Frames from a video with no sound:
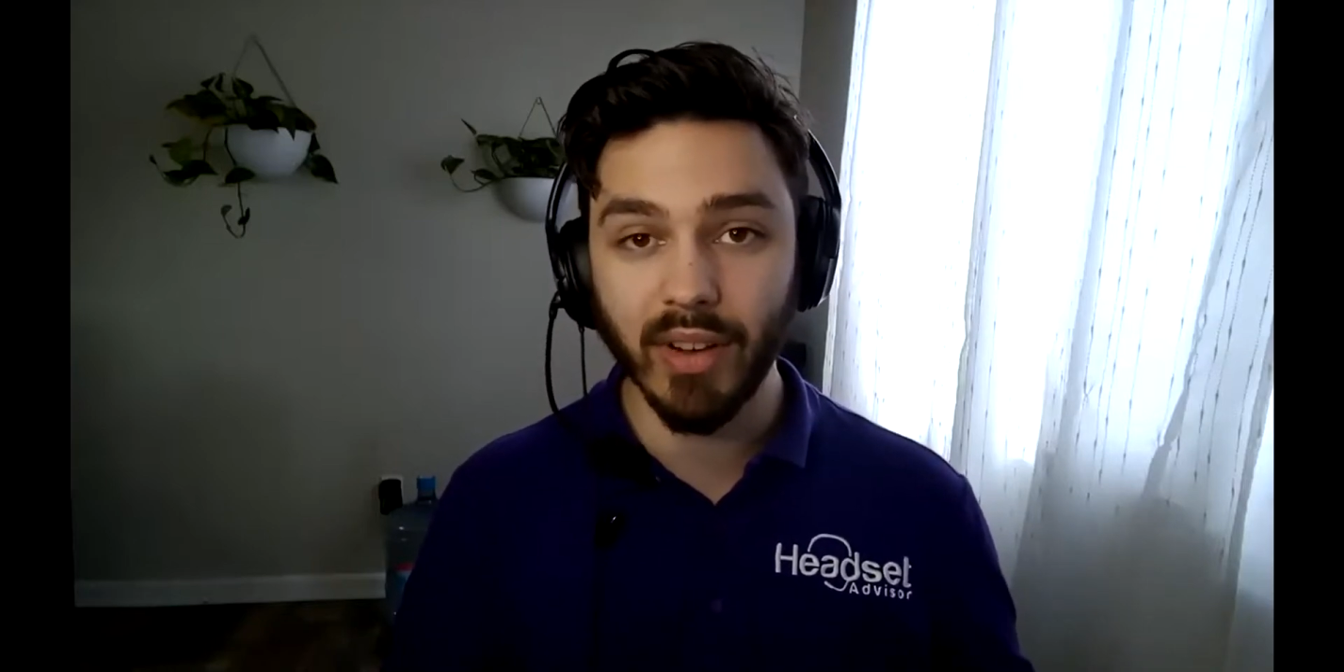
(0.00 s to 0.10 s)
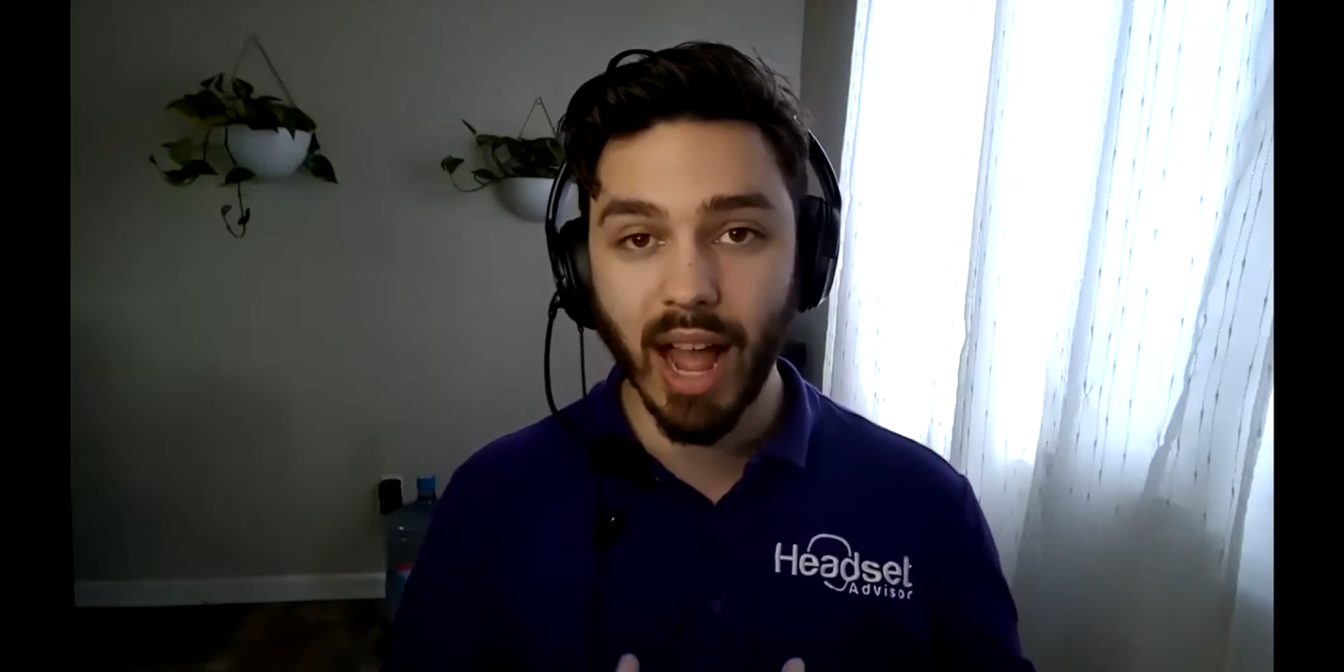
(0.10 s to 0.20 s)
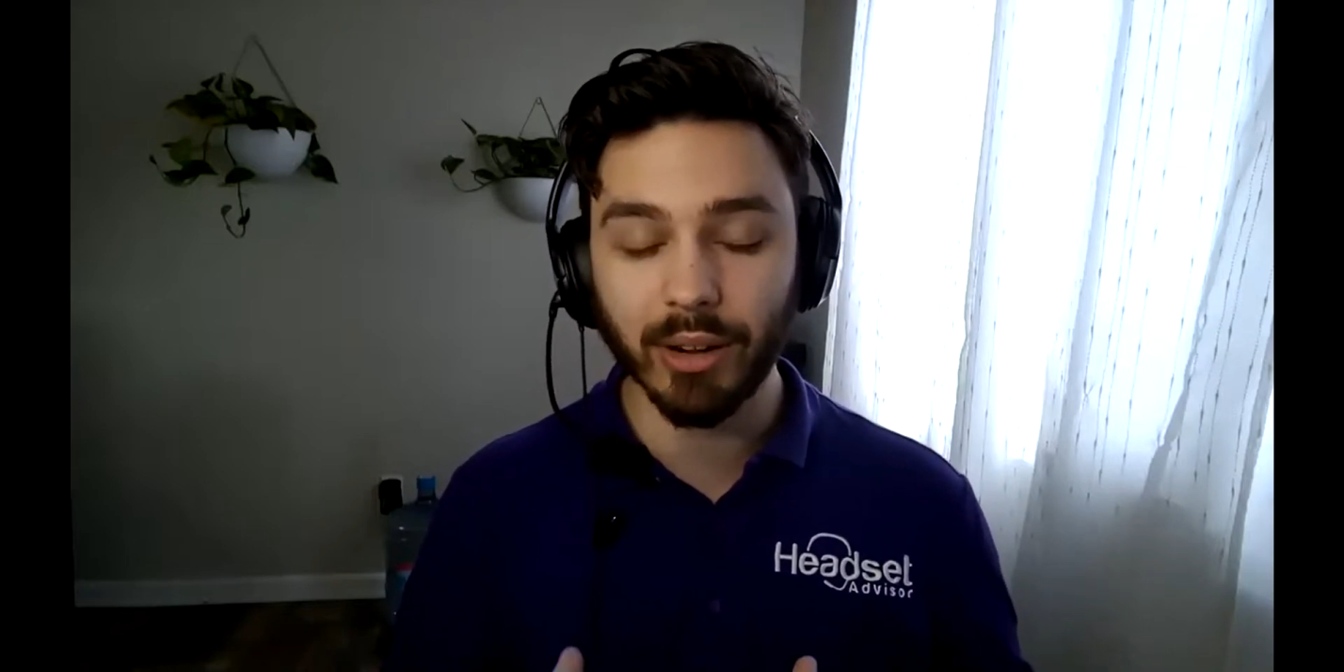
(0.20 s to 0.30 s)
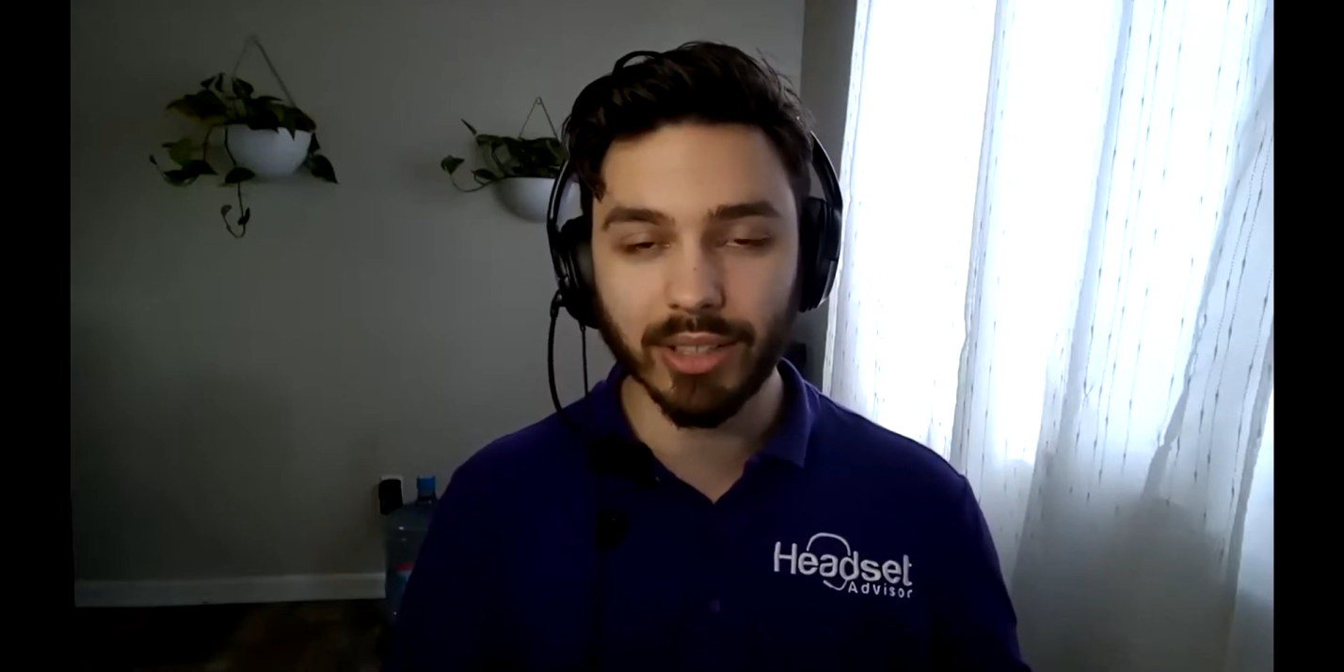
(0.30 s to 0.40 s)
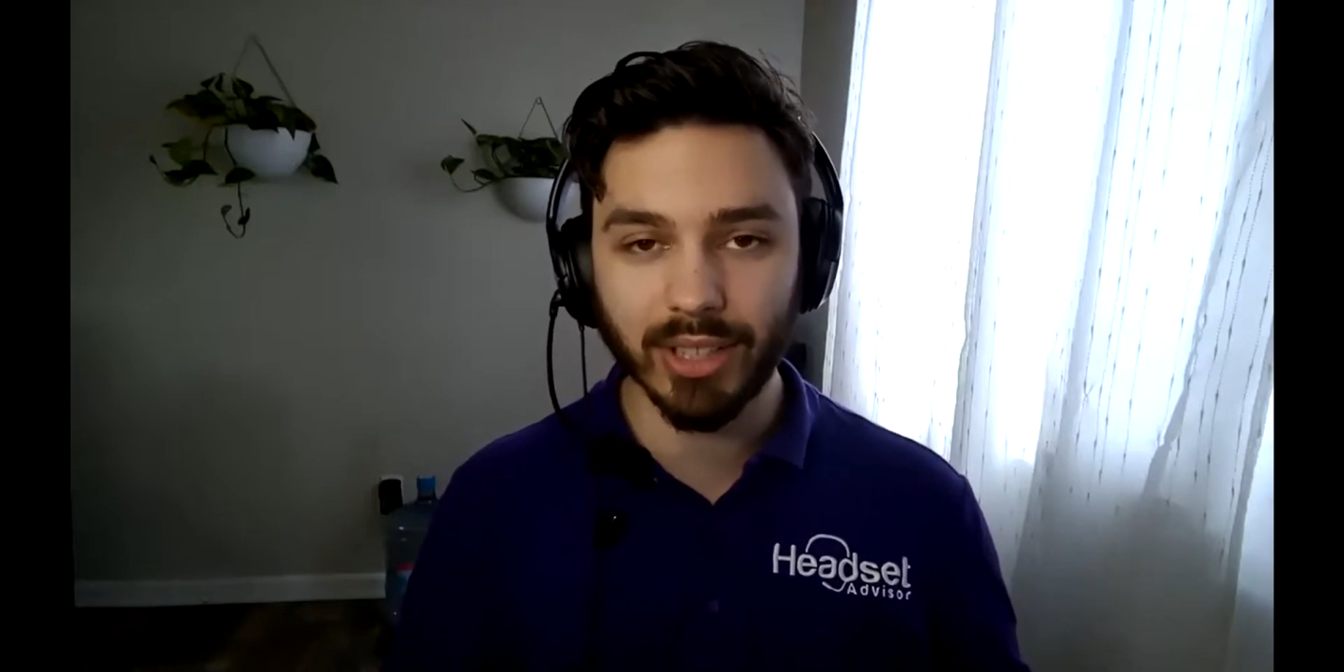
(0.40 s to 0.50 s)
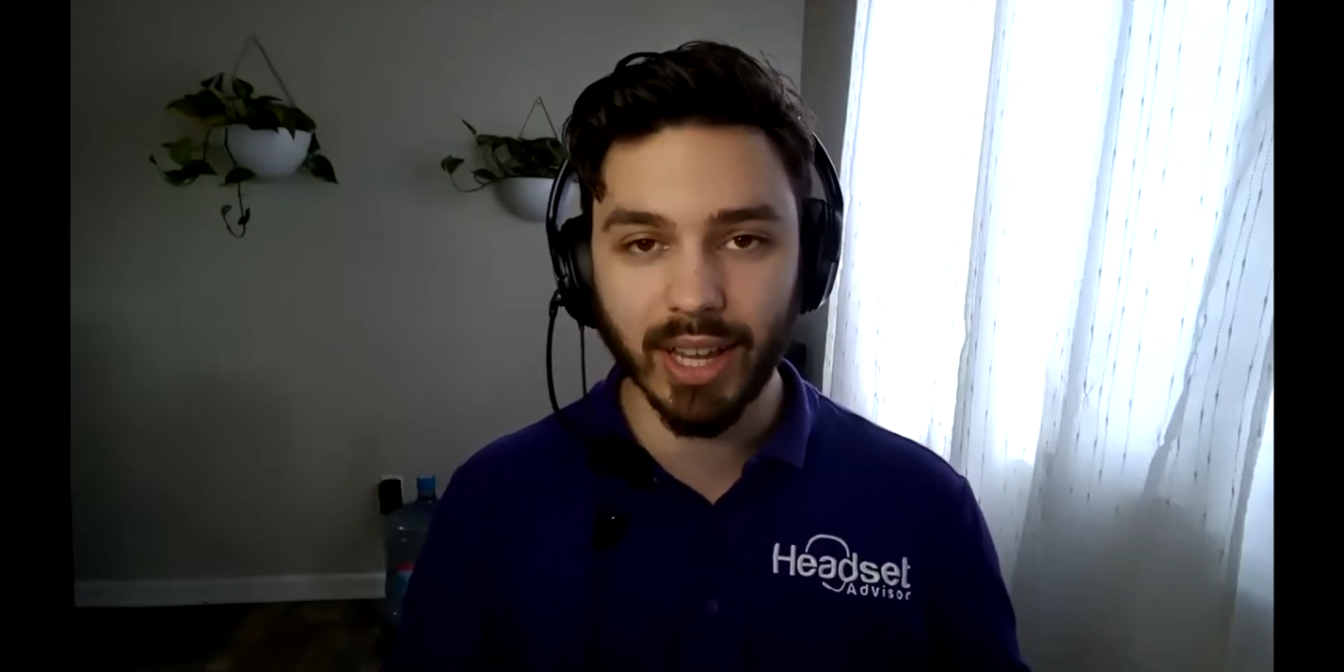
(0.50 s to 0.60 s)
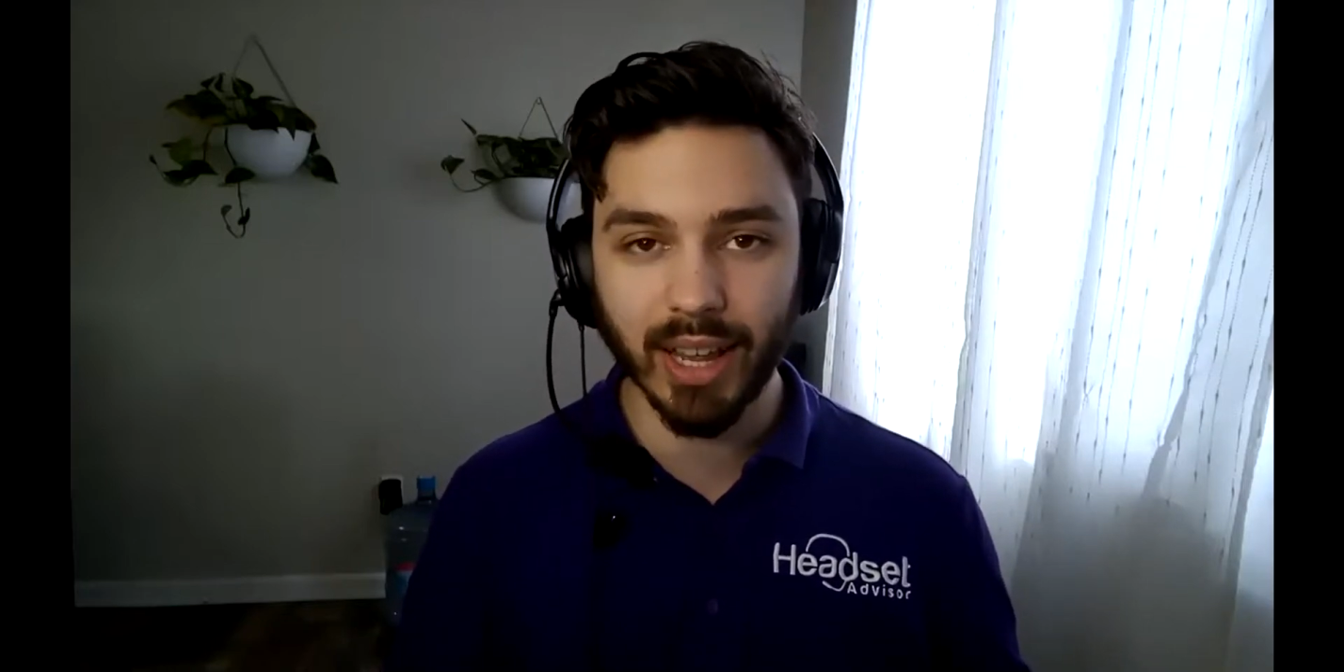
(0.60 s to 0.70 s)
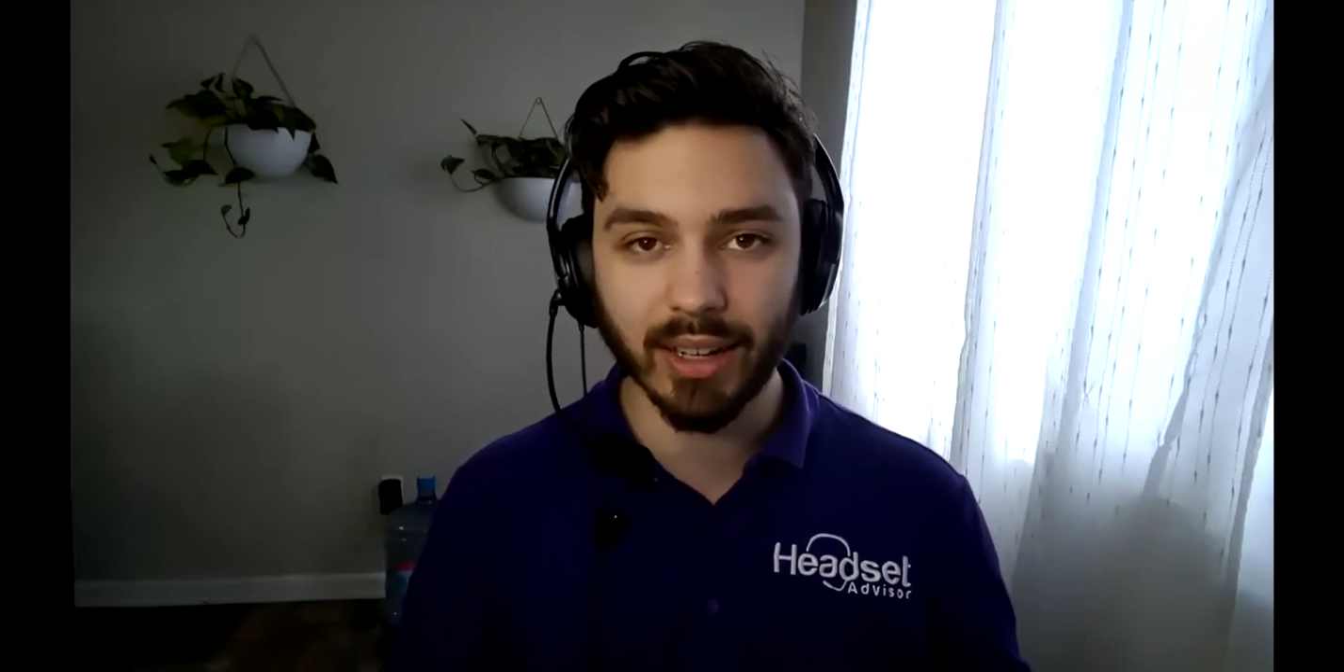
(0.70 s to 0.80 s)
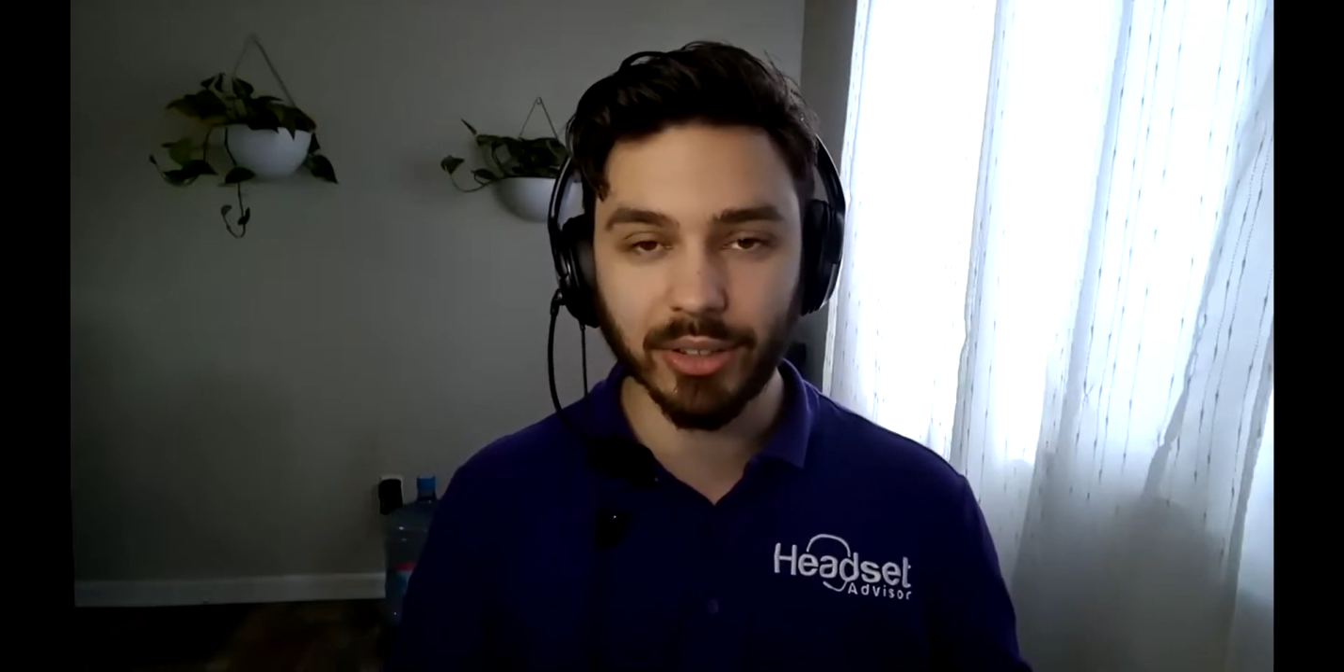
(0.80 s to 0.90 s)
virus scan.